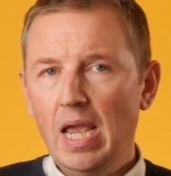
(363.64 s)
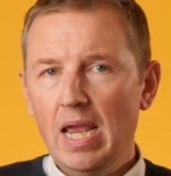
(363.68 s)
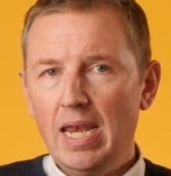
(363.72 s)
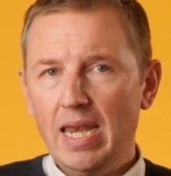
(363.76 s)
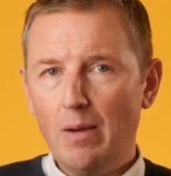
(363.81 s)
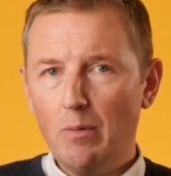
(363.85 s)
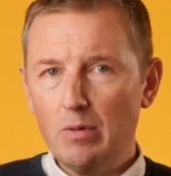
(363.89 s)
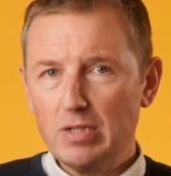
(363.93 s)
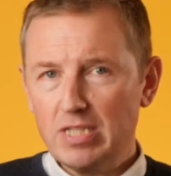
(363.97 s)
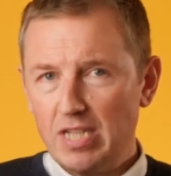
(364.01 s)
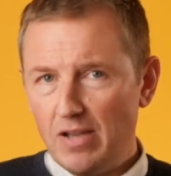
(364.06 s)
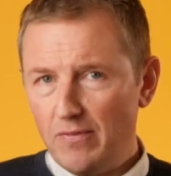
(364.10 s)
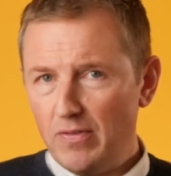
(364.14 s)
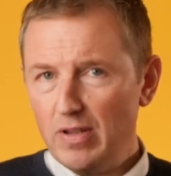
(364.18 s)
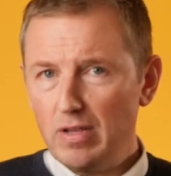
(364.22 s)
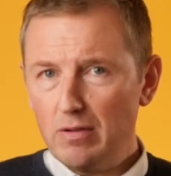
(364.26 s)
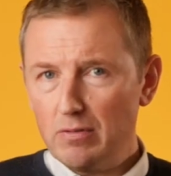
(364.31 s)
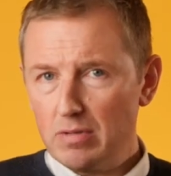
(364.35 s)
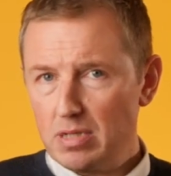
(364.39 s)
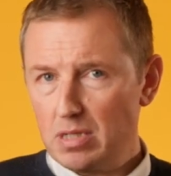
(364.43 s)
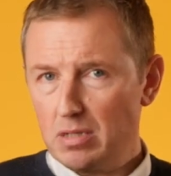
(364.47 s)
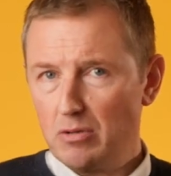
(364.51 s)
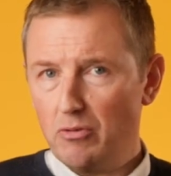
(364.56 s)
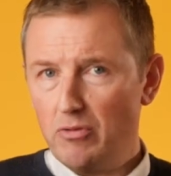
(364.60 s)
Now, whatever
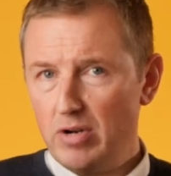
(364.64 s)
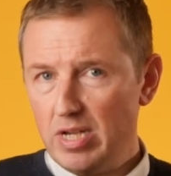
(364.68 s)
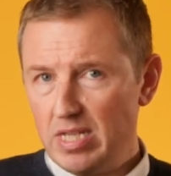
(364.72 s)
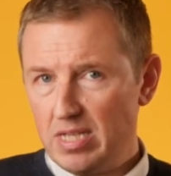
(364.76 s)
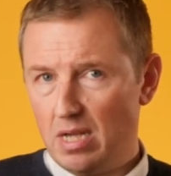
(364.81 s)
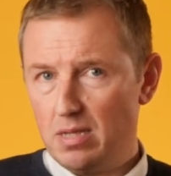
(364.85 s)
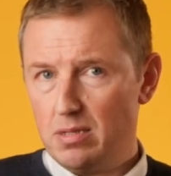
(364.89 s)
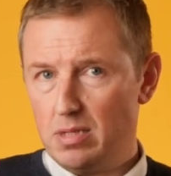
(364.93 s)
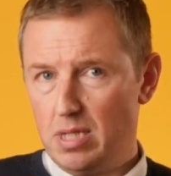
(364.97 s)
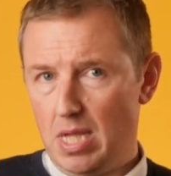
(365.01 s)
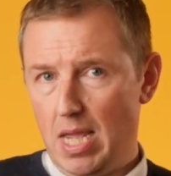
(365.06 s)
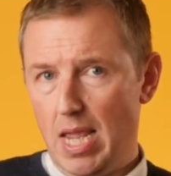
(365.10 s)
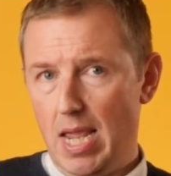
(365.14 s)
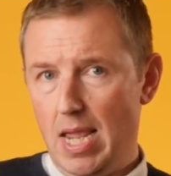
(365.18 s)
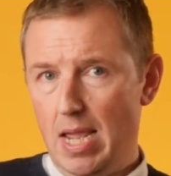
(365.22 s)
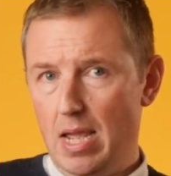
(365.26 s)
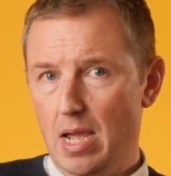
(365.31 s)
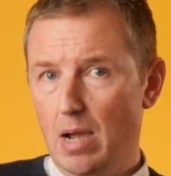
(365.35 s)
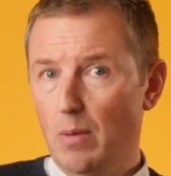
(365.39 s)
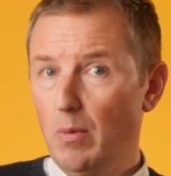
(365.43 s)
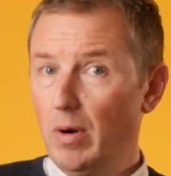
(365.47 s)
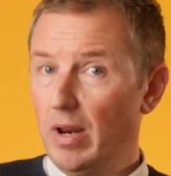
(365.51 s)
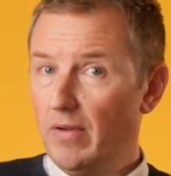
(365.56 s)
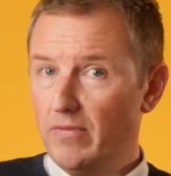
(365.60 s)
your story does here
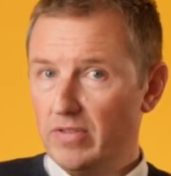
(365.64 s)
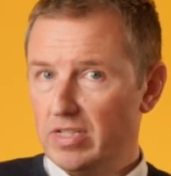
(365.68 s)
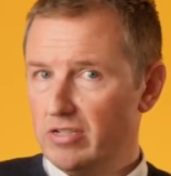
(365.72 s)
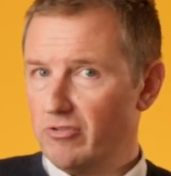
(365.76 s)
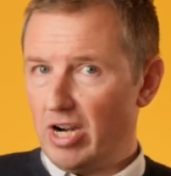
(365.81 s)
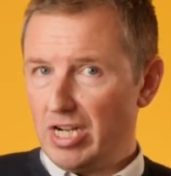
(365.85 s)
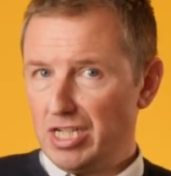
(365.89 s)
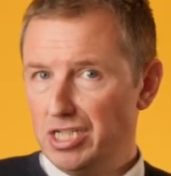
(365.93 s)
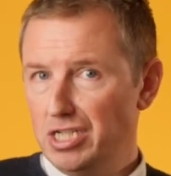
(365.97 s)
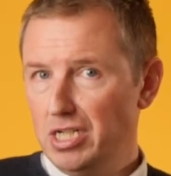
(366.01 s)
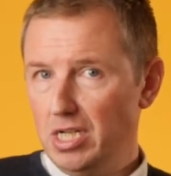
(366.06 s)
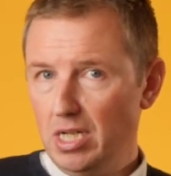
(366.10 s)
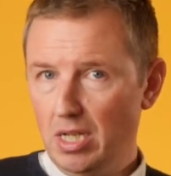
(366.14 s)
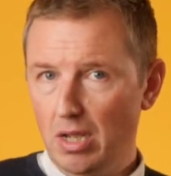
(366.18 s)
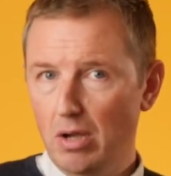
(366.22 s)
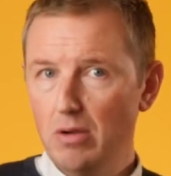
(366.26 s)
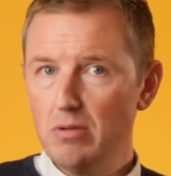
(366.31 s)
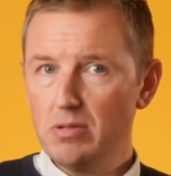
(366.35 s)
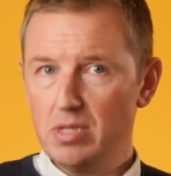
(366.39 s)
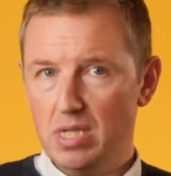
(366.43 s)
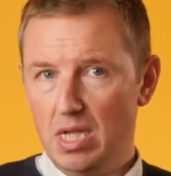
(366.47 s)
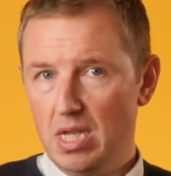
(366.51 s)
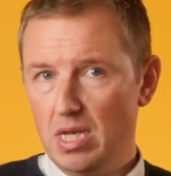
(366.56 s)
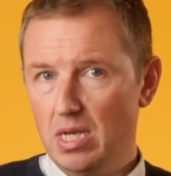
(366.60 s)
and whatever direction it
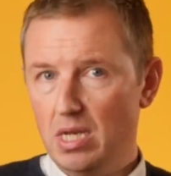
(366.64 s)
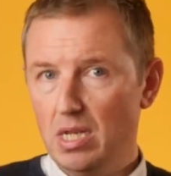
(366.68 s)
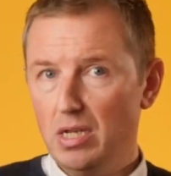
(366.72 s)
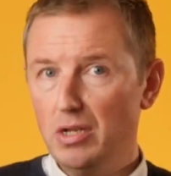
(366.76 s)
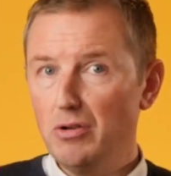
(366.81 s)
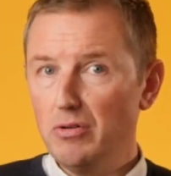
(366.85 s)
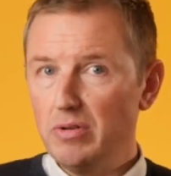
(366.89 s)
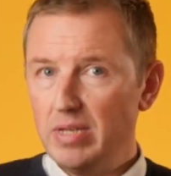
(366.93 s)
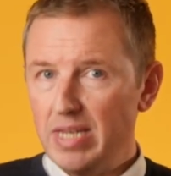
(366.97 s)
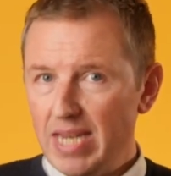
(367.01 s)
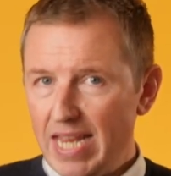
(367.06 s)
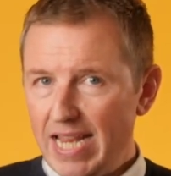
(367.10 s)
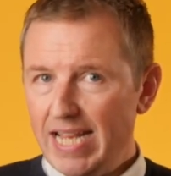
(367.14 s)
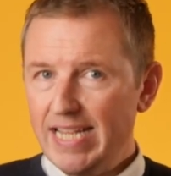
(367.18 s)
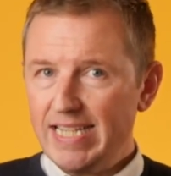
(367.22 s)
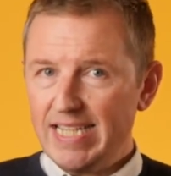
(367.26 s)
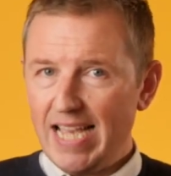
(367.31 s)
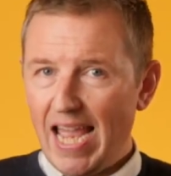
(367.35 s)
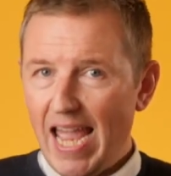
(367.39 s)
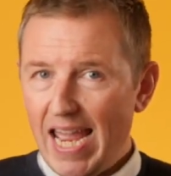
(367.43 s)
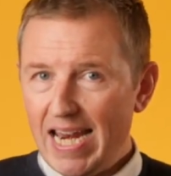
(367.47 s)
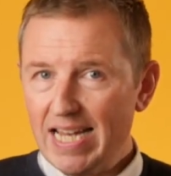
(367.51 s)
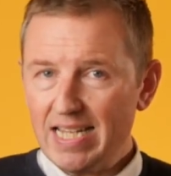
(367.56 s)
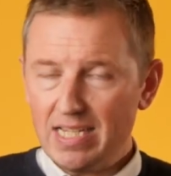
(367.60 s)
goes in, you need
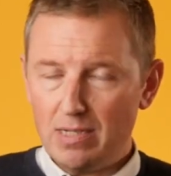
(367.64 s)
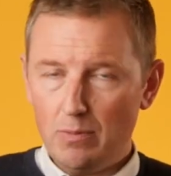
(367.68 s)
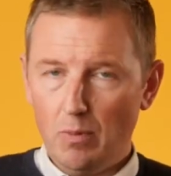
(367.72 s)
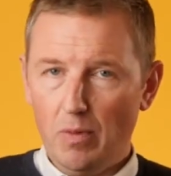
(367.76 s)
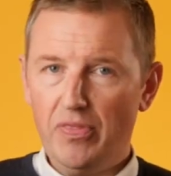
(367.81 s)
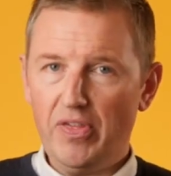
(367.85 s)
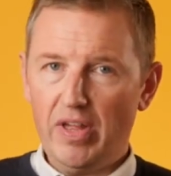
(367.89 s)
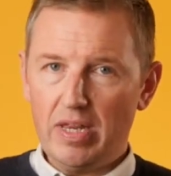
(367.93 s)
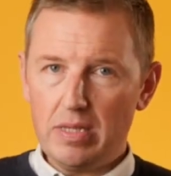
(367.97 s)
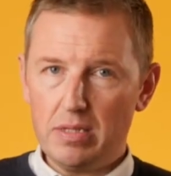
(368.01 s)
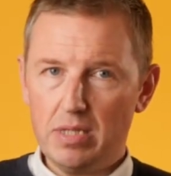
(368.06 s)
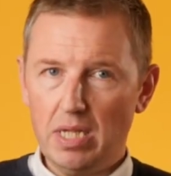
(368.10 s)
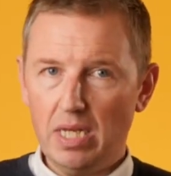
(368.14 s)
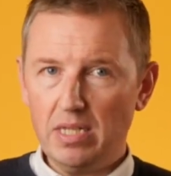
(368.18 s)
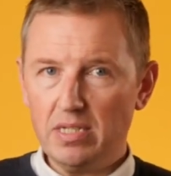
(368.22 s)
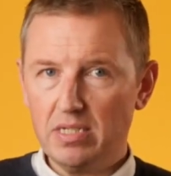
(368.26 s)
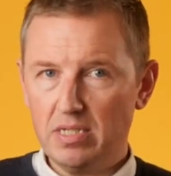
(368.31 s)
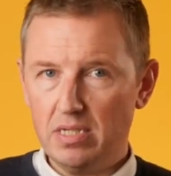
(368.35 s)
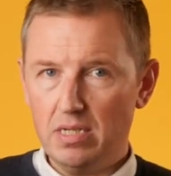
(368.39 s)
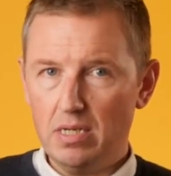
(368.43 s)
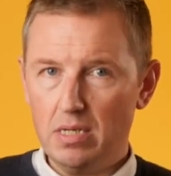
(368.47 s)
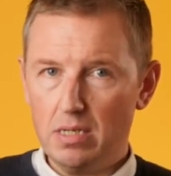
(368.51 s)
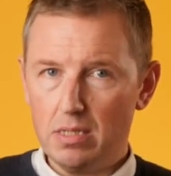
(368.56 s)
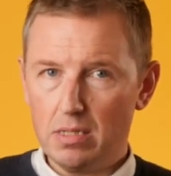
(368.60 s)
to end it with that
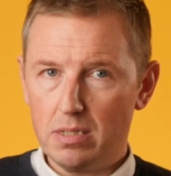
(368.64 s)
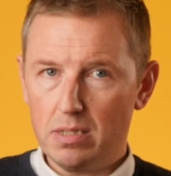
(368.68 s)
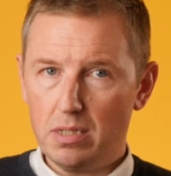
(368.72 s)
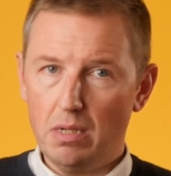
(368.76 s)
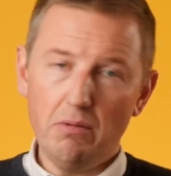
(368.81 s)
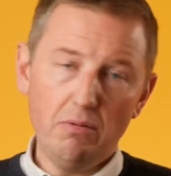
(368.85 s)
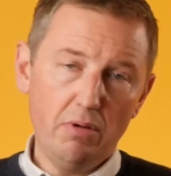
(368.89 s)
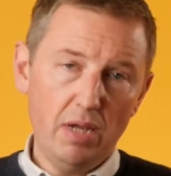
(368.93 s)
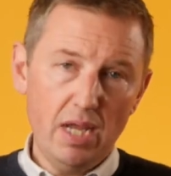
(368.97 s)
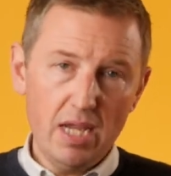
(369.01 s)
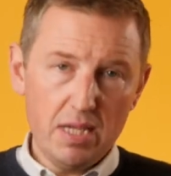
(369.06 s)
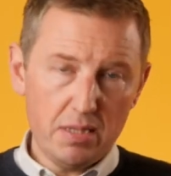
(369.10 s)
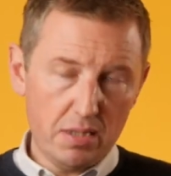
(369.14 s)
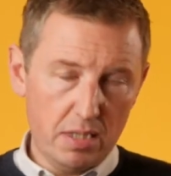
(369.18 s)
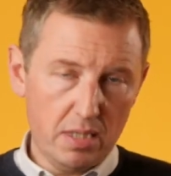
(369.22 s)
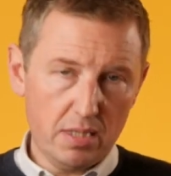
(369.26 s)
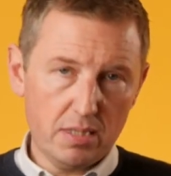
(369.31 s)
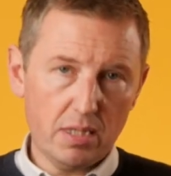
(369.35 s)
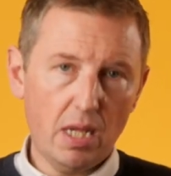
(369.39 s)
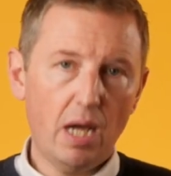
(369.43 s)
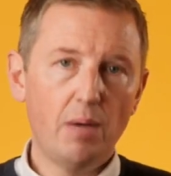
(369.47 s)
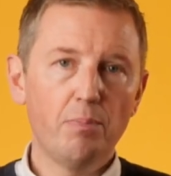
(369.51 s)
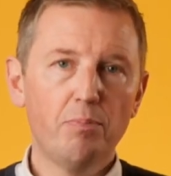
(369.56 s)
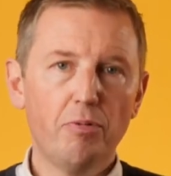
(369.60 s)
sentence. So here's an
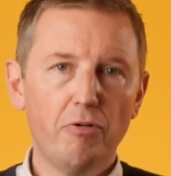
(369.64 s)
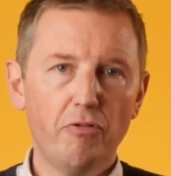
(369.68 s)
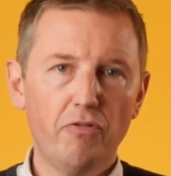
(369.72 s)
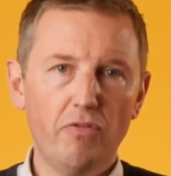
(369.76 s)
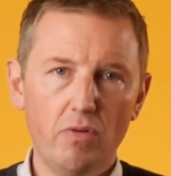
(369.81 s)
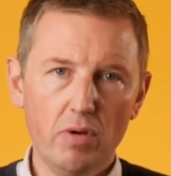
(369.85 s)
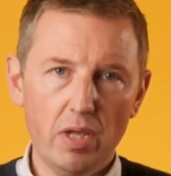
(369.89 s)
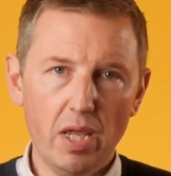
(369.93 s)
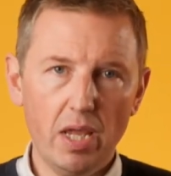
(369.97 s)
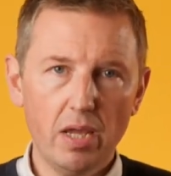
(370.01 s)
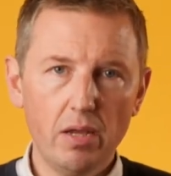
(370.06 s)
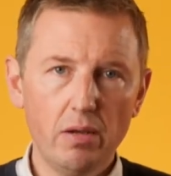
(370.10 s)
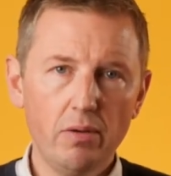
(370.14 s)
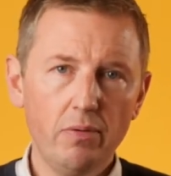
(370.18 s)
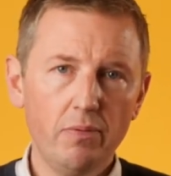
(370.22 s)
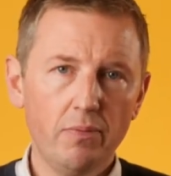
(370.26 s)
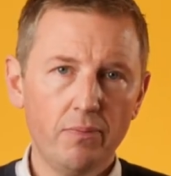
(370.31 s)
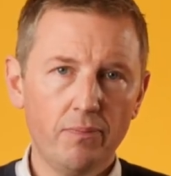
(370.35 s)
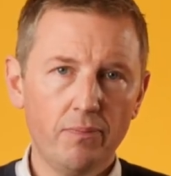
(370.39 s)
example for you.